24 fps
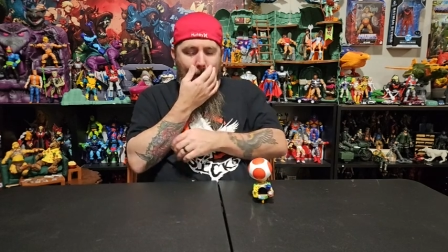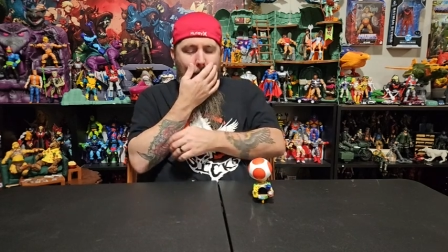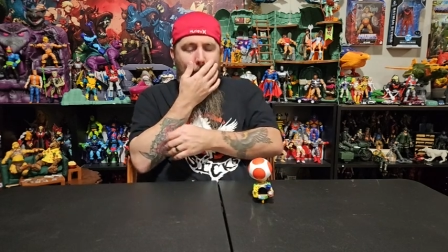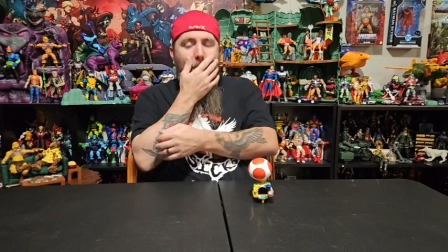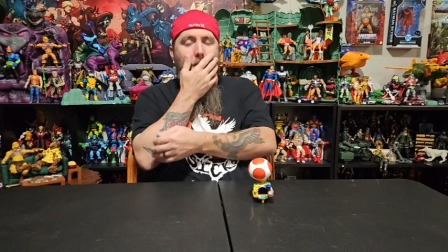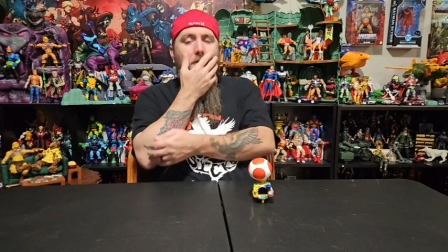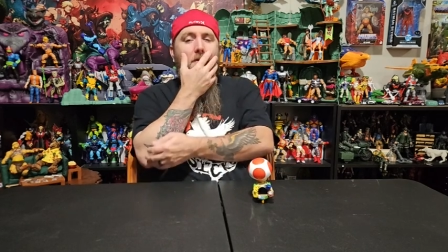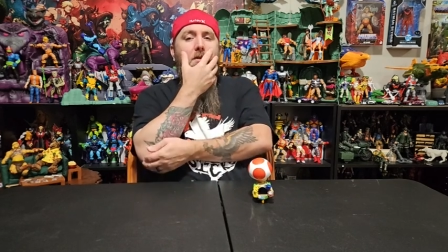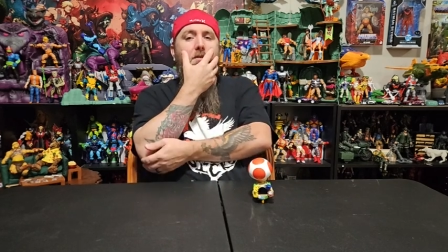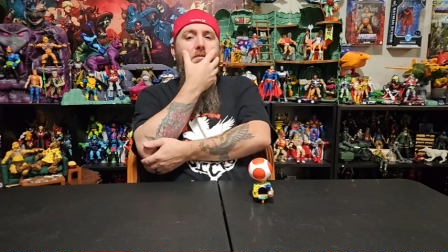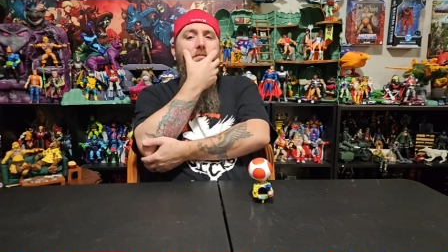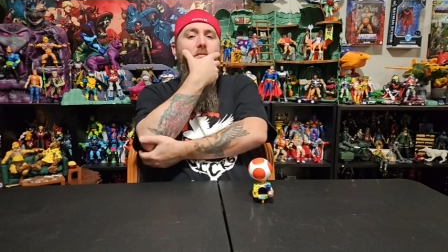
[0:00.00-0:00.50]

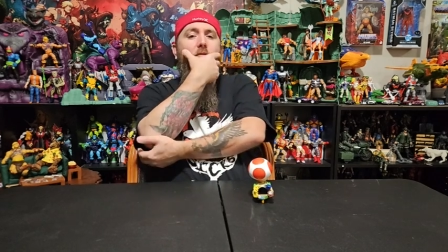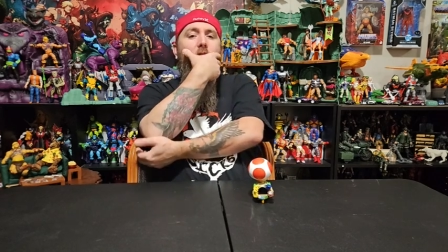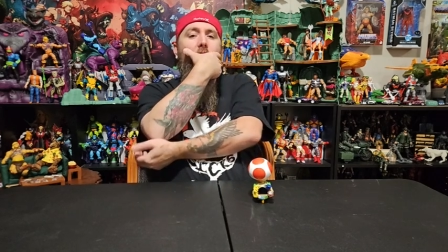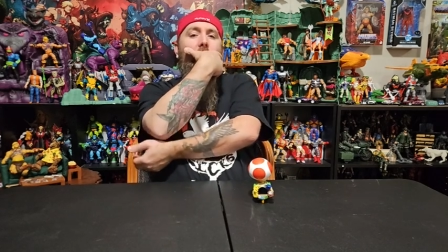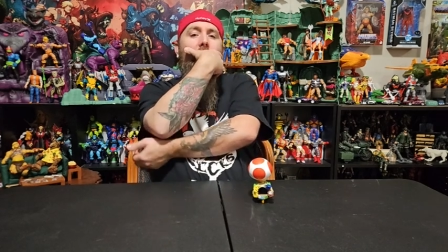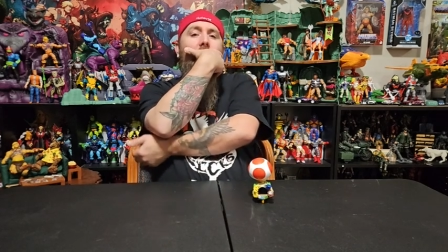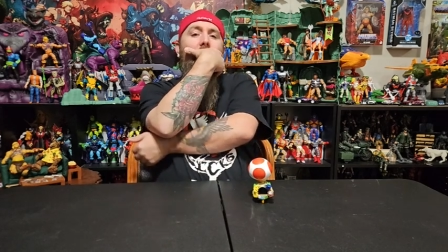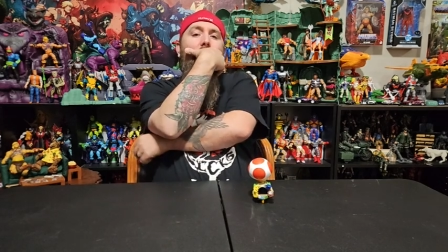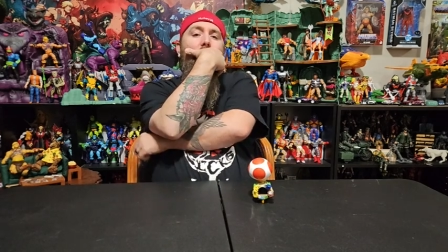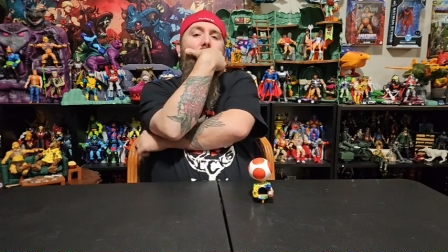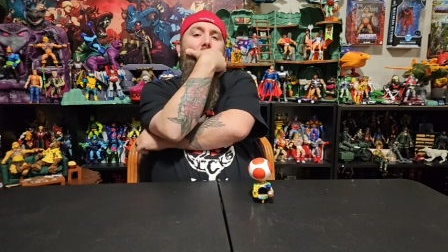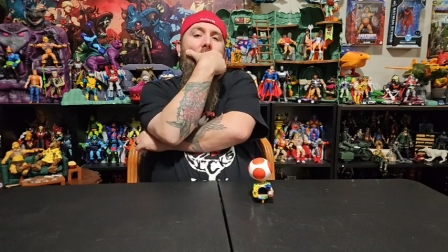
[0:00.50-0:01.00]
the
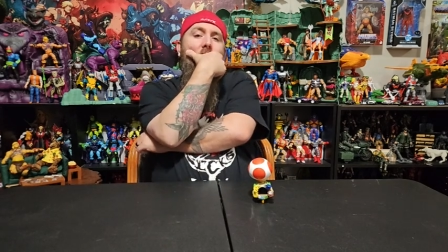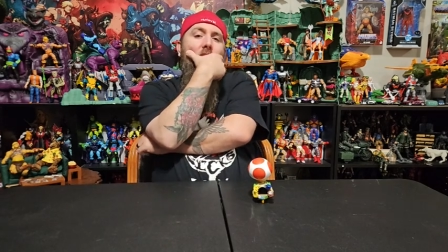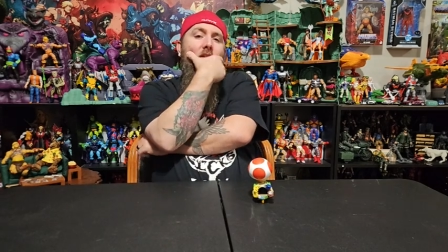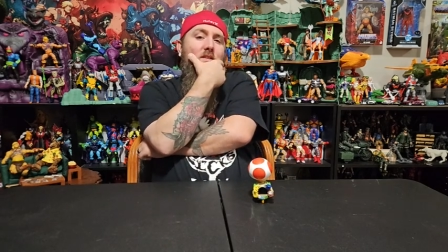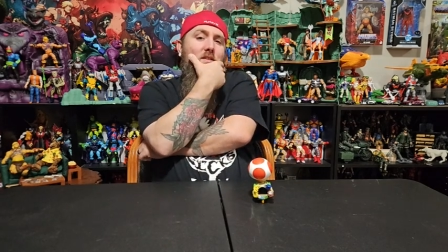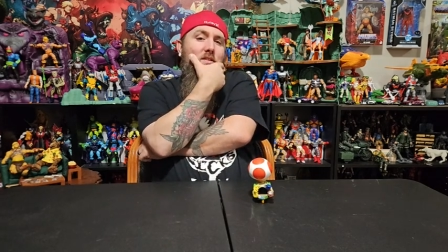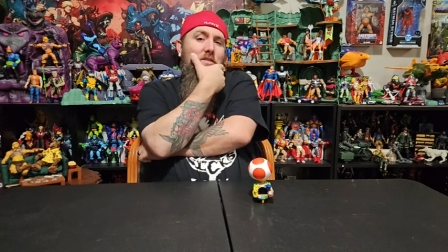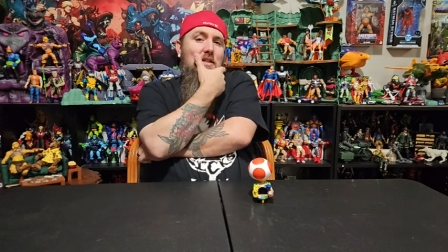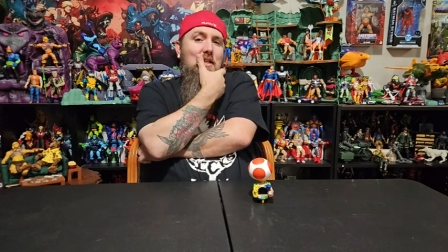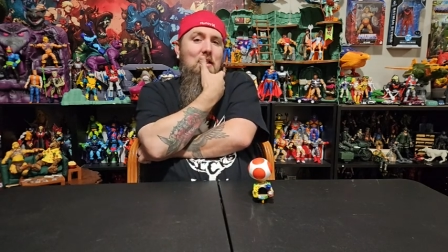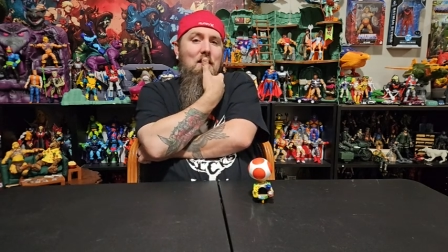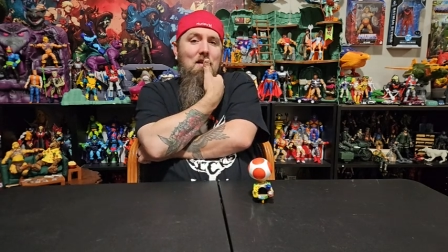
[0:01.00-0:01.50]
frying pan
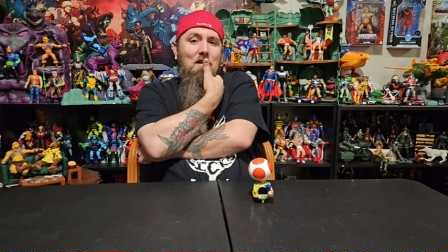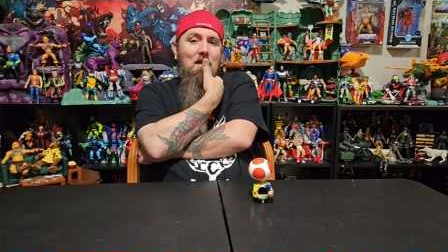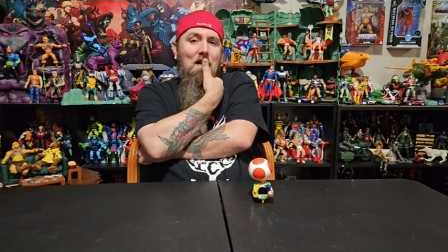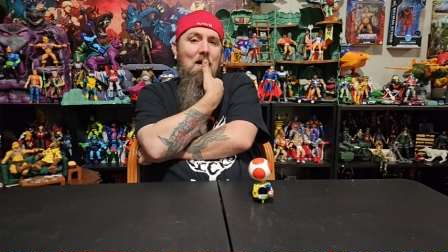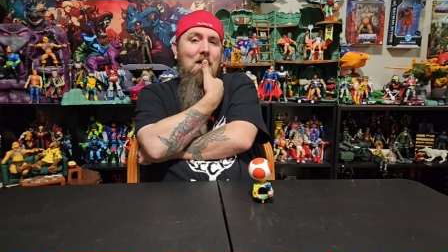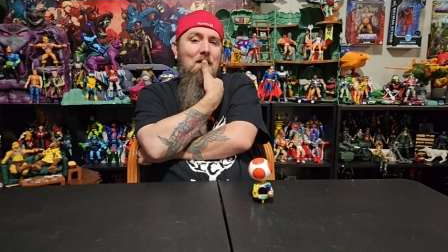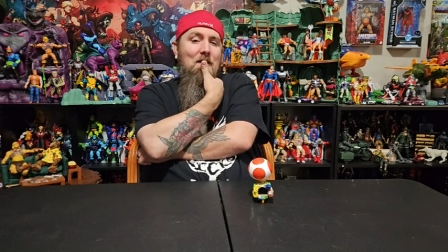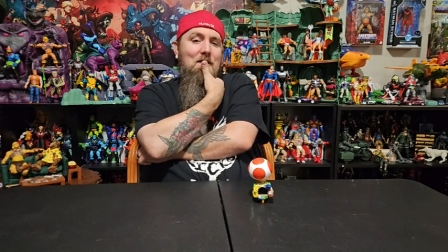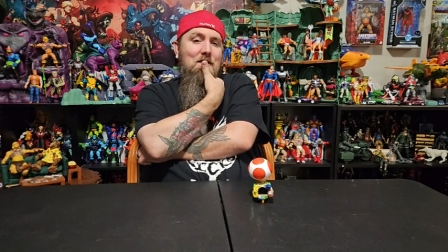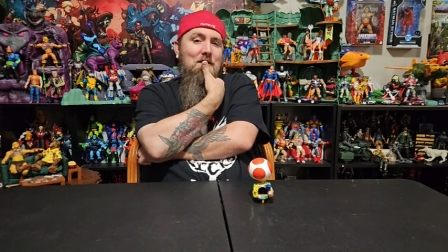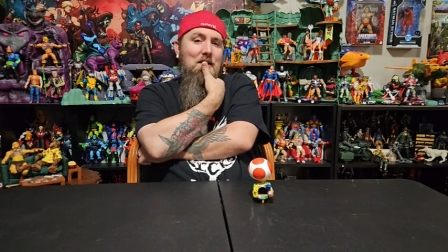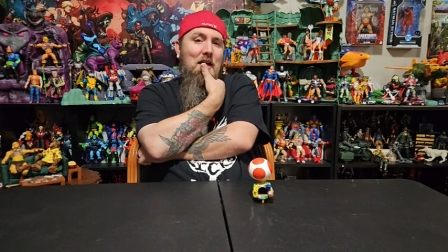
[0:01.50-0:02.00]
sticking
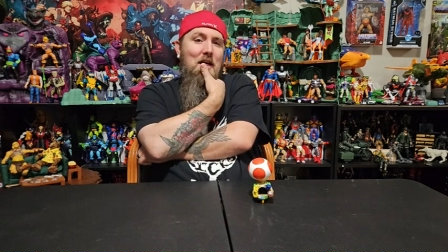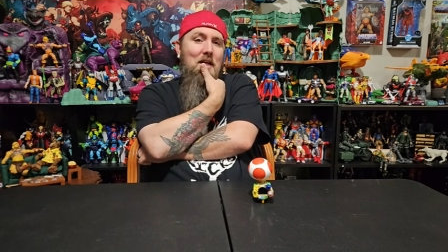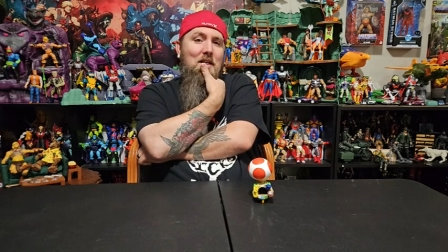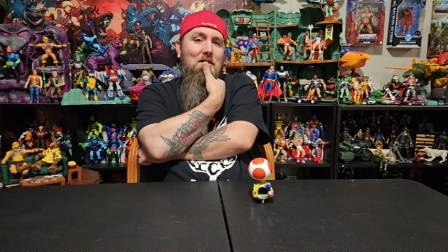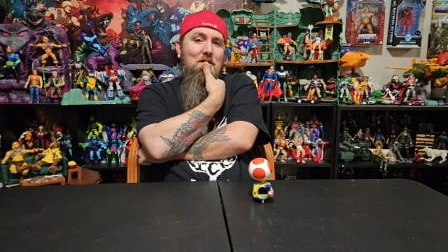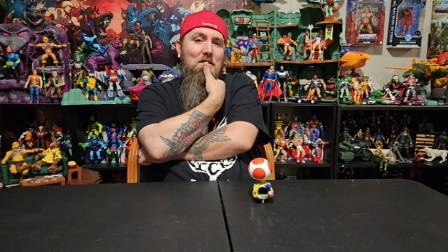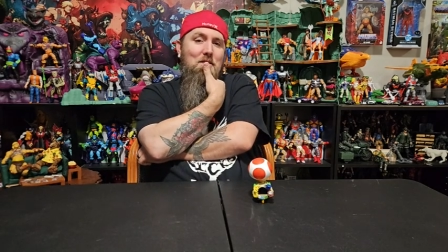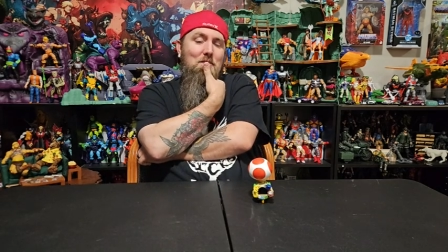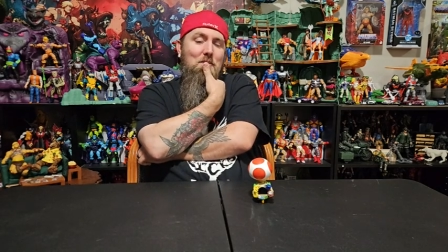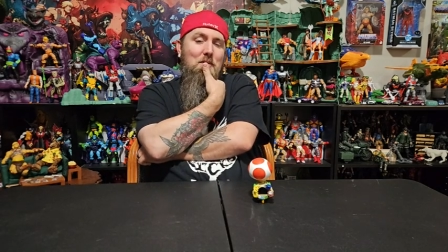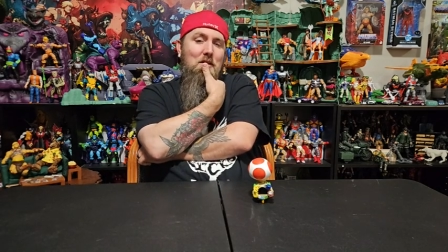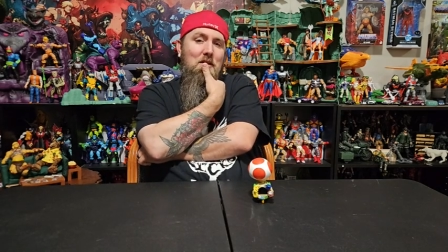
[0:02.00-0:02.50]
out is
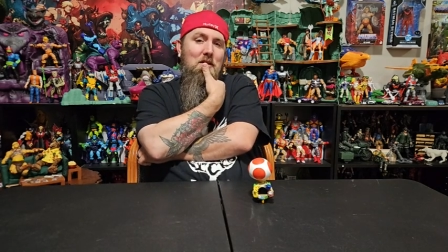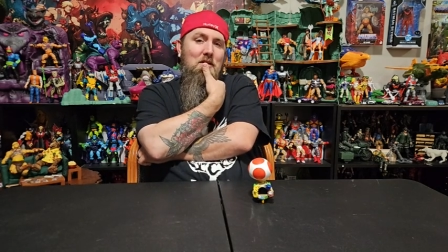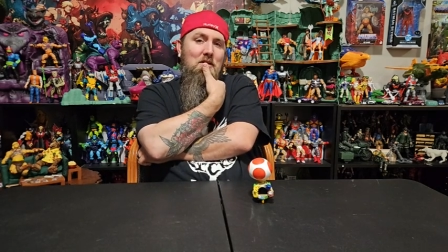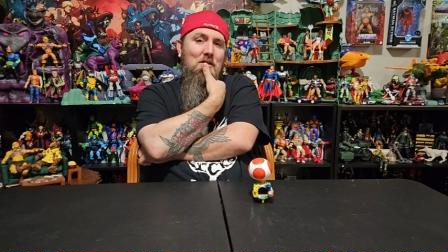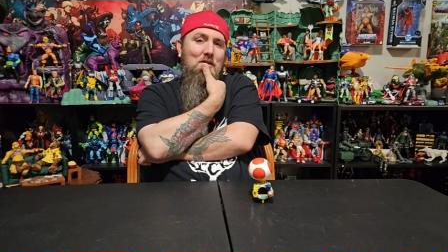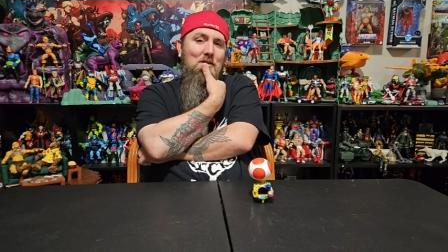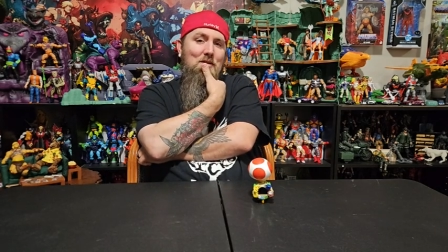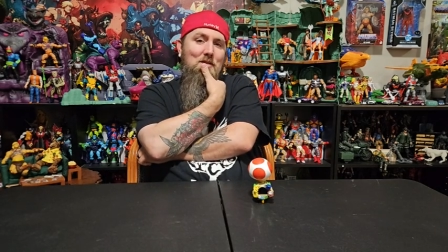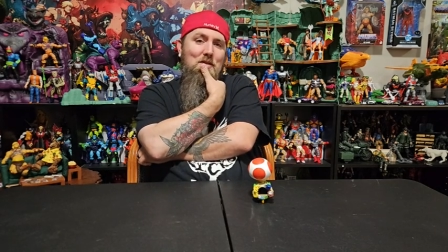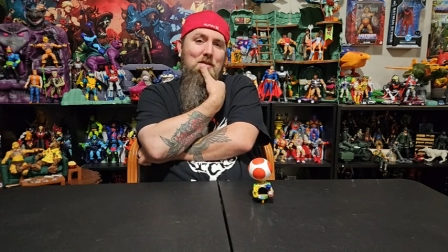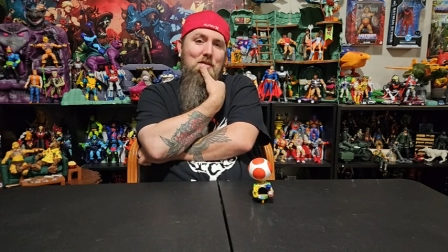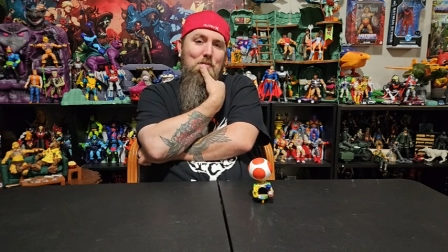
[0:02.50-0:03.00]
actually being
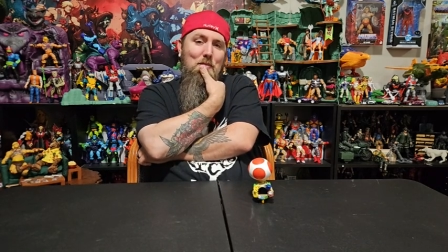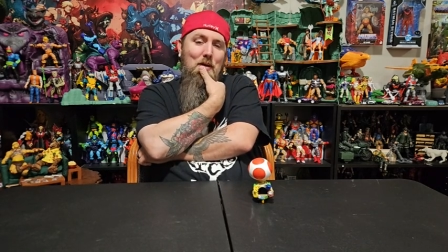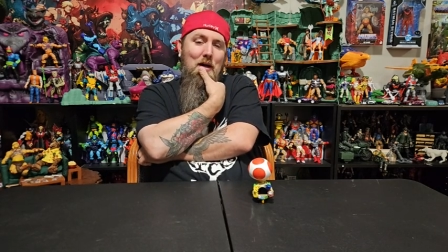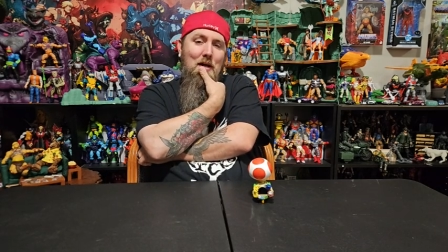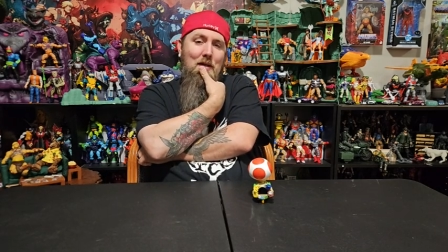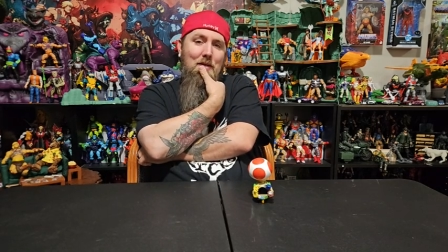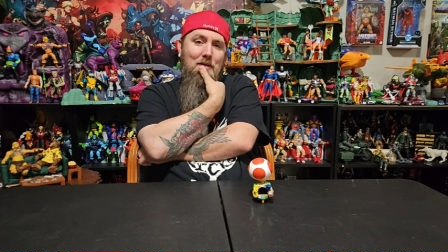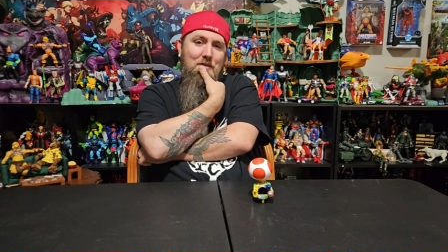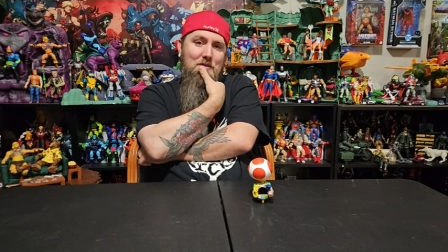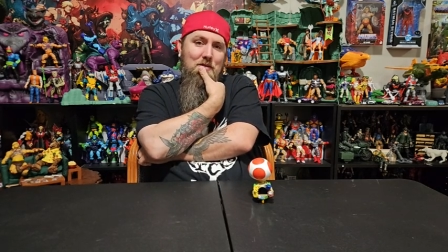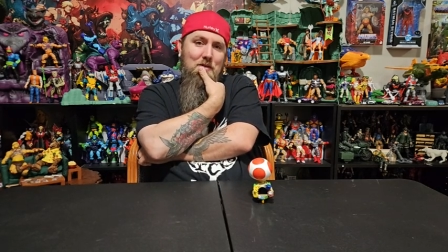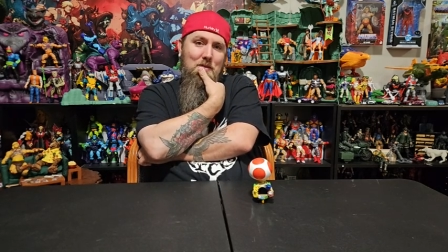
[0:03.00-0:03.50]
used to
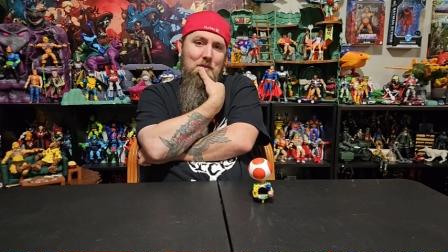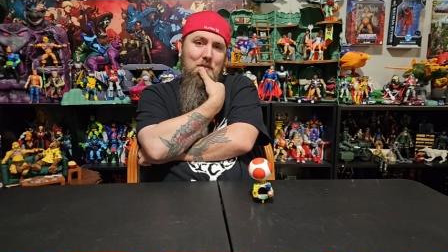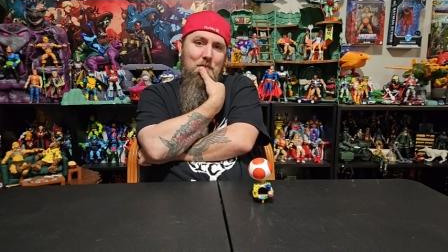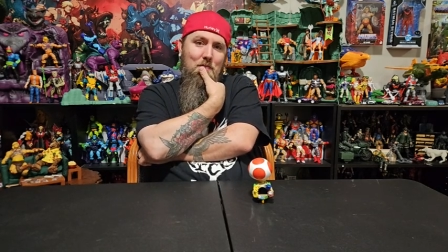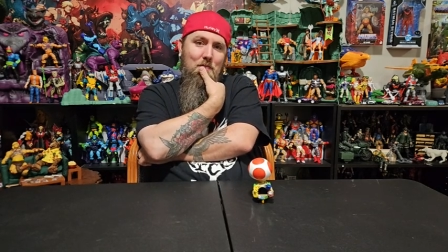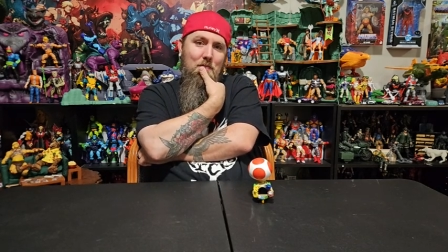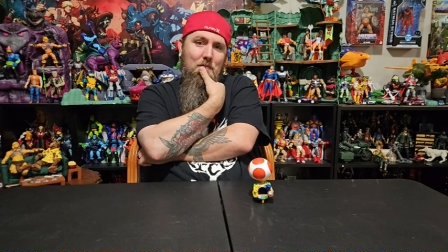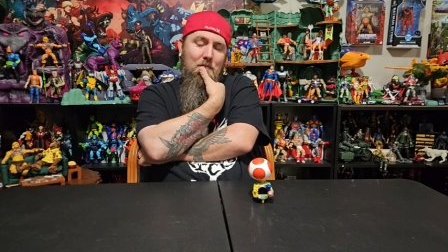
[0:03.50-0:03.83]
balance him.